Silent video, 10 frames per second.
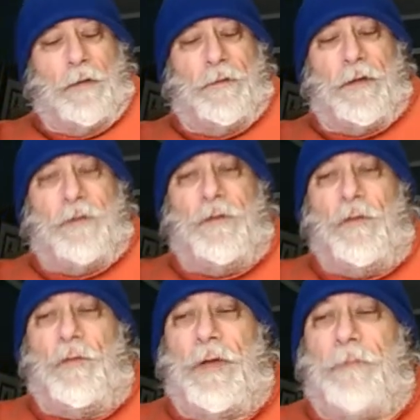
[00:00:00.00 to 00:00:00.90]
Thought I'd do
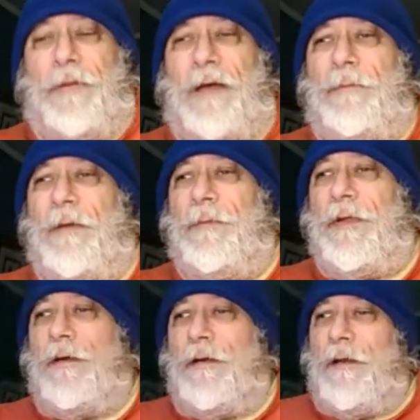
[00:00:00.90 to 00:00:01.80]
a quick pop up
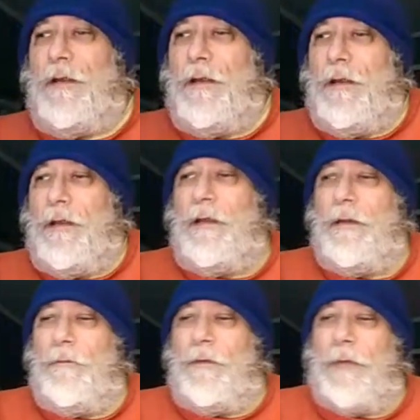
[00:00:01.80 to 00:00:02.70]
here
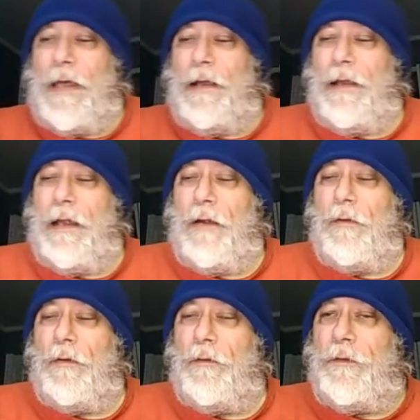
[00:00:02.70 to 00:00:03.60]
for about an
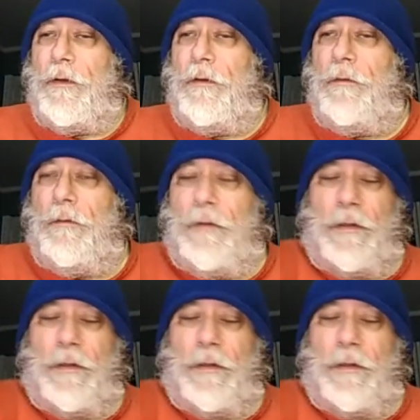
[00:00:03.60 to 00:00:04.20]
hour or so.